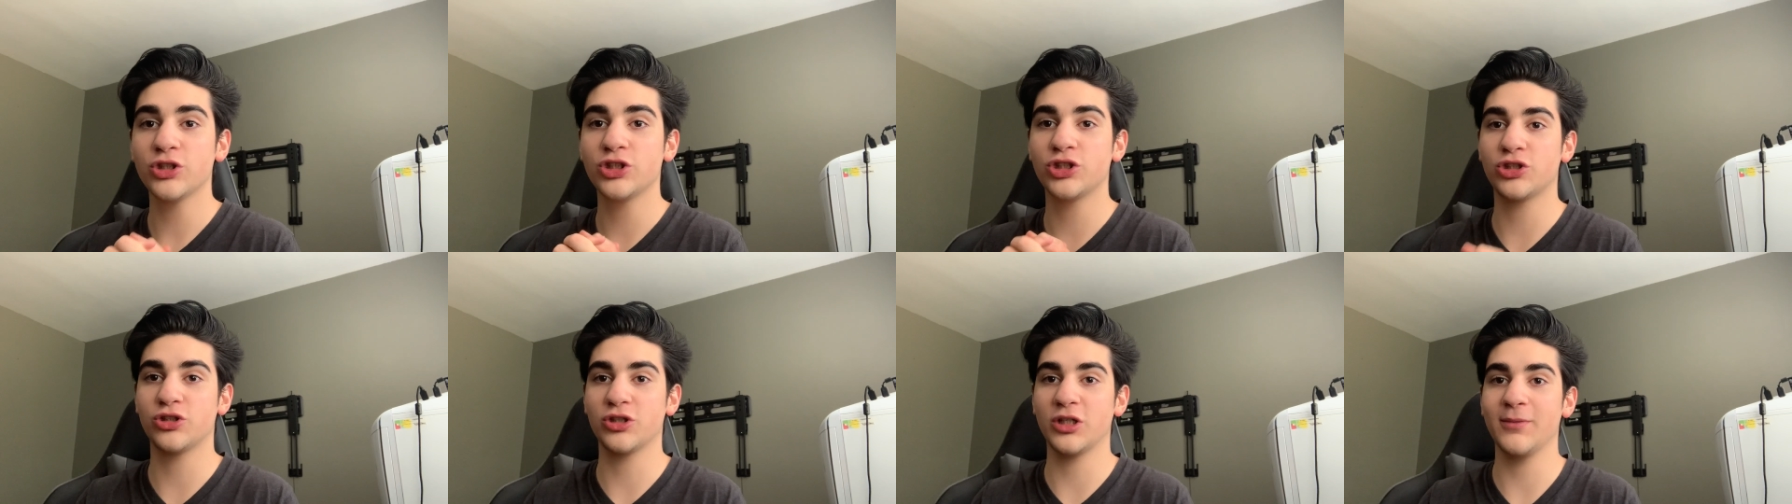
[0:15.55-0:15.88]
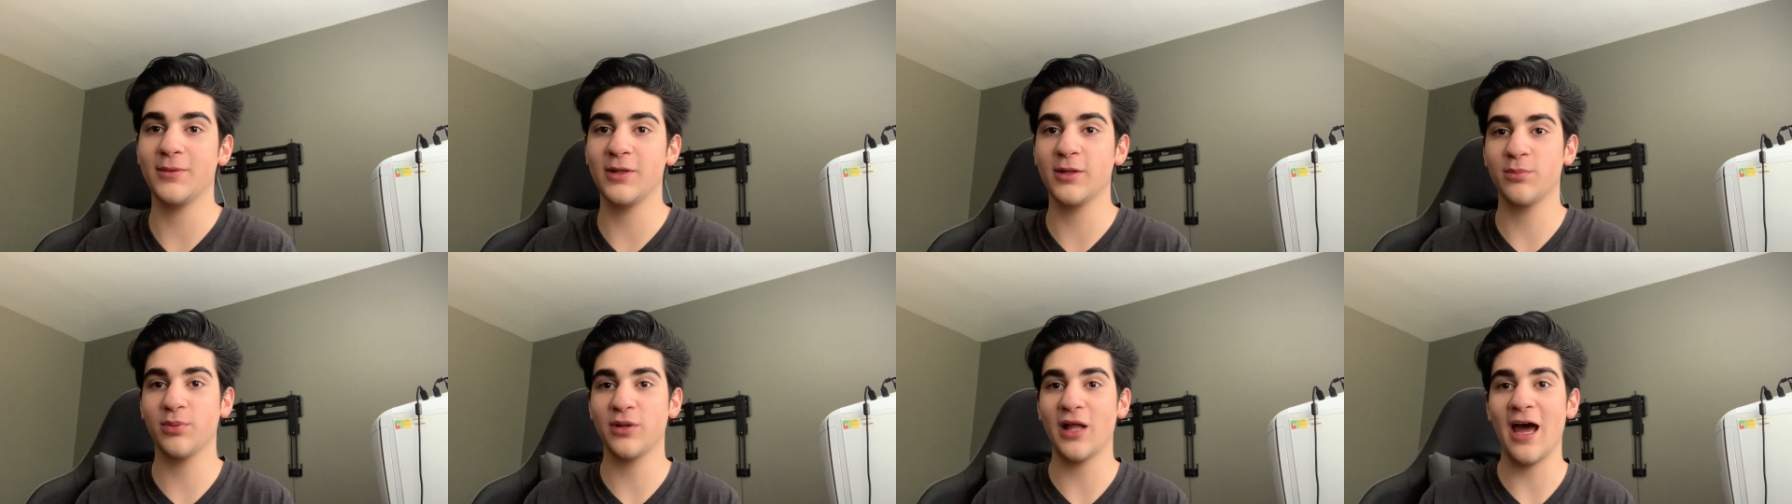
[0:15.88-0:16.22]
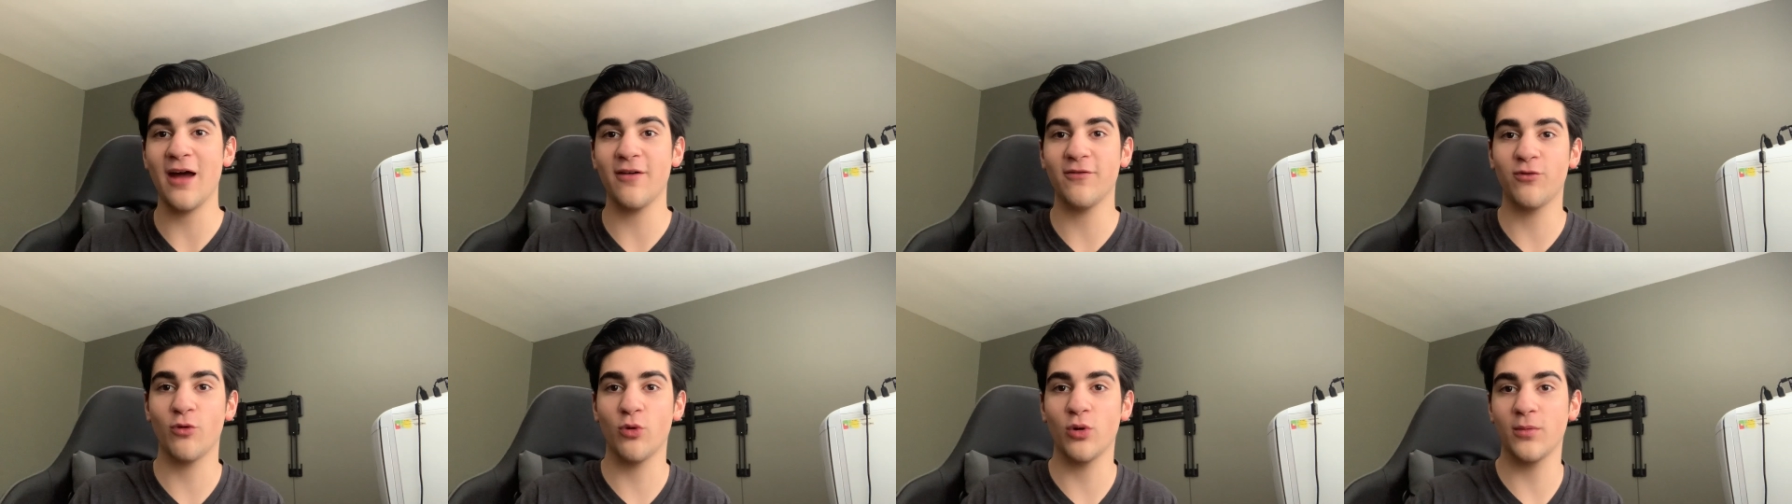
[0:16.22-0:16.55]
streaming
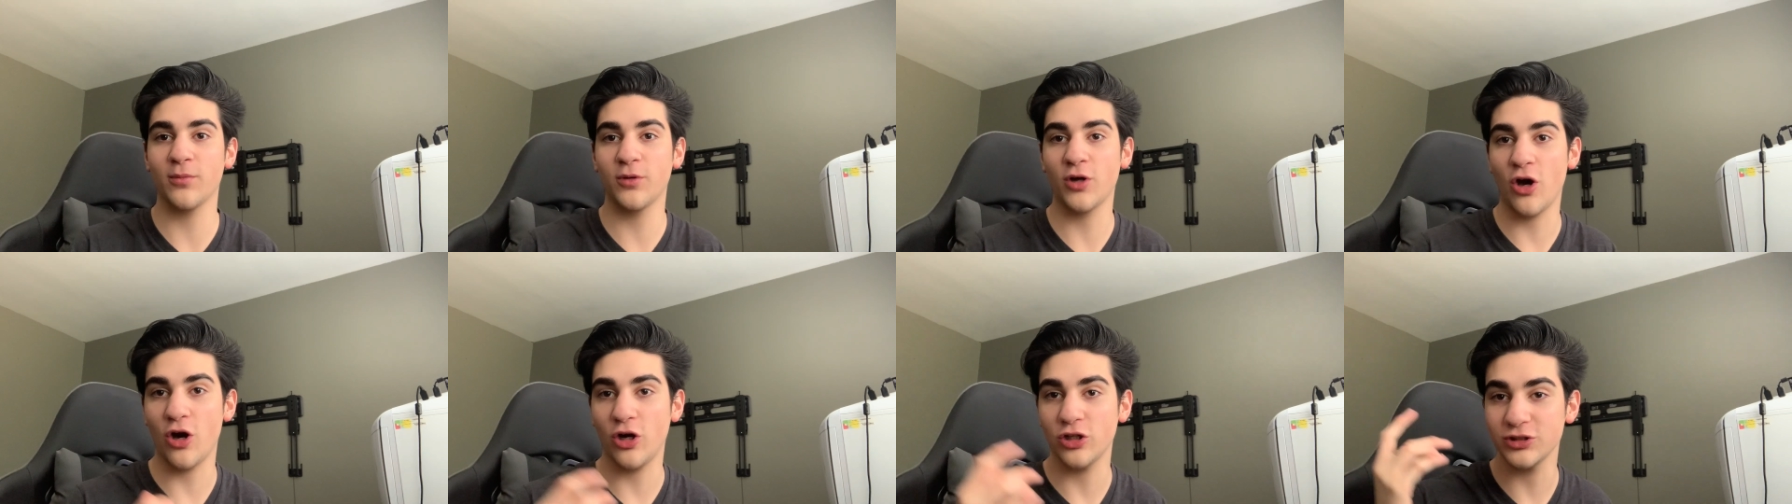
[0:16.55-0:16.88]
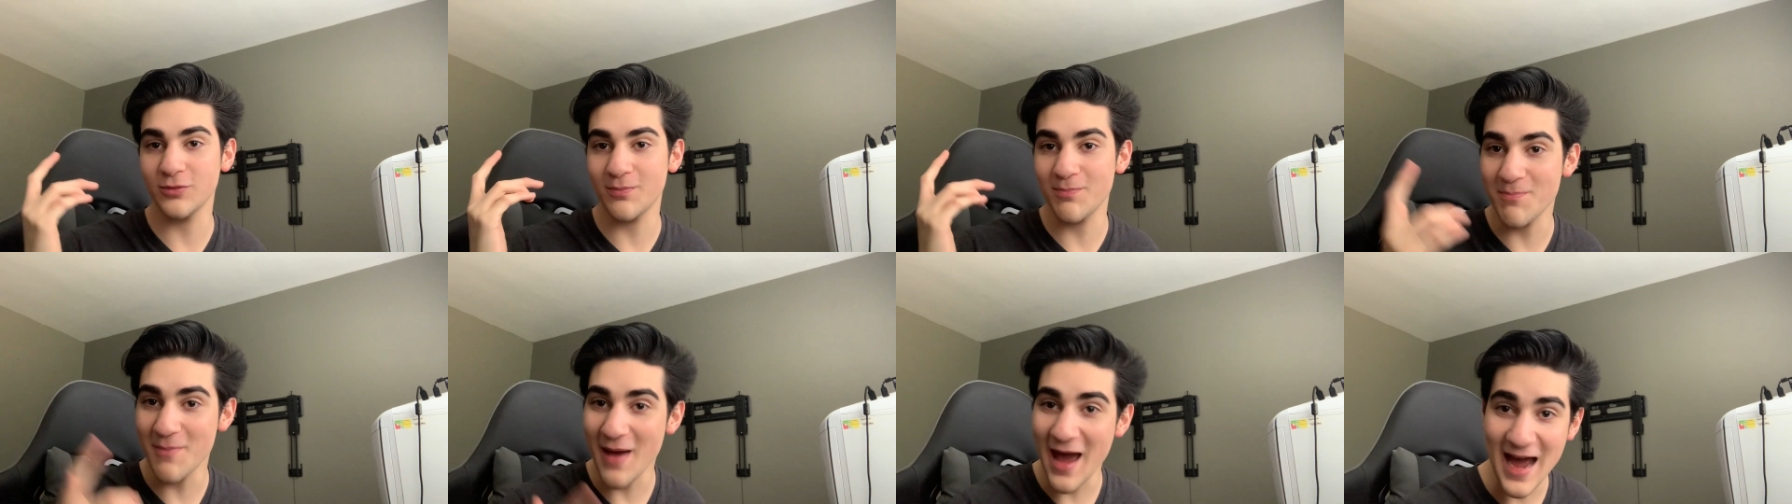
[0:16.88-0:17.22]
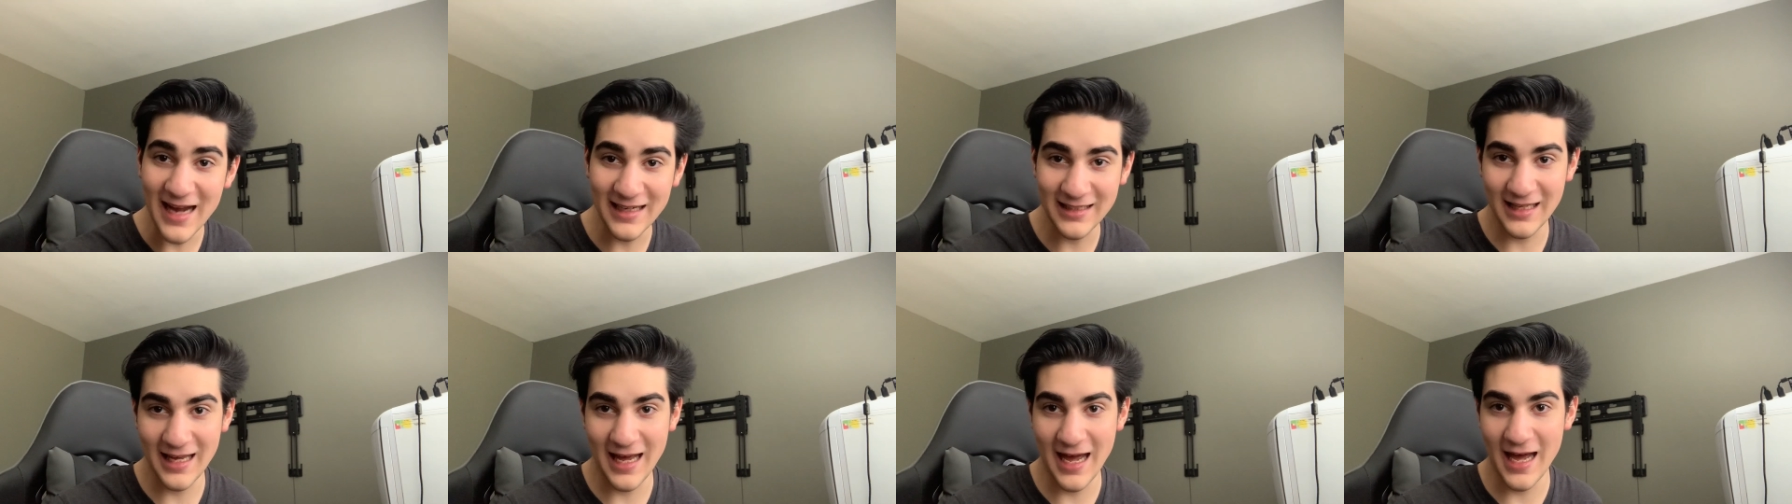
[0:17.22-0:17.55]
platform called
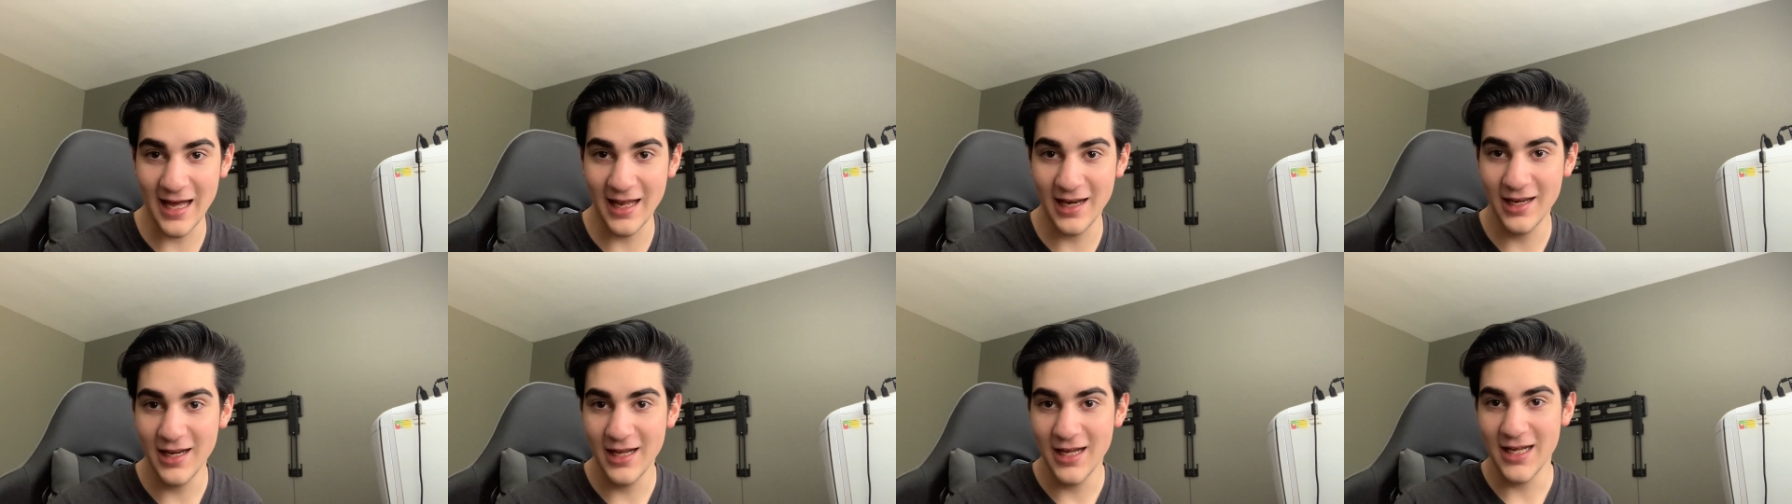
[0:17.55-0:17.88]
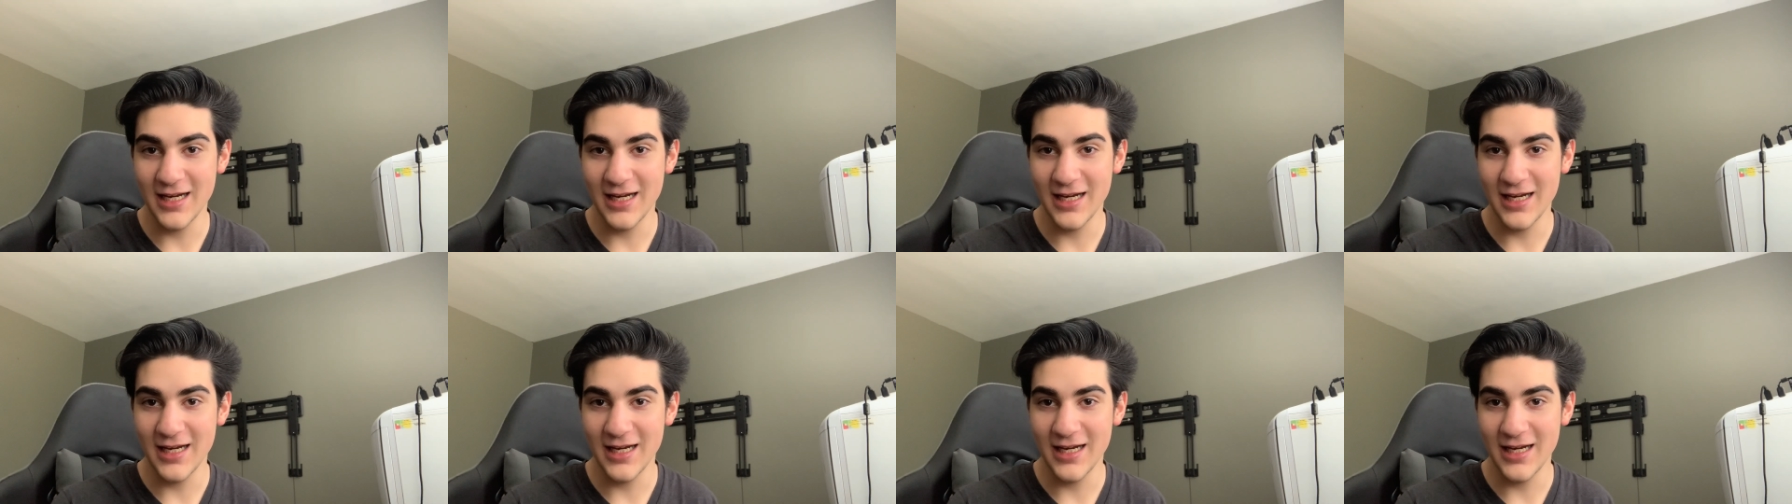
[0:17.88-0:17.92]
Madcat.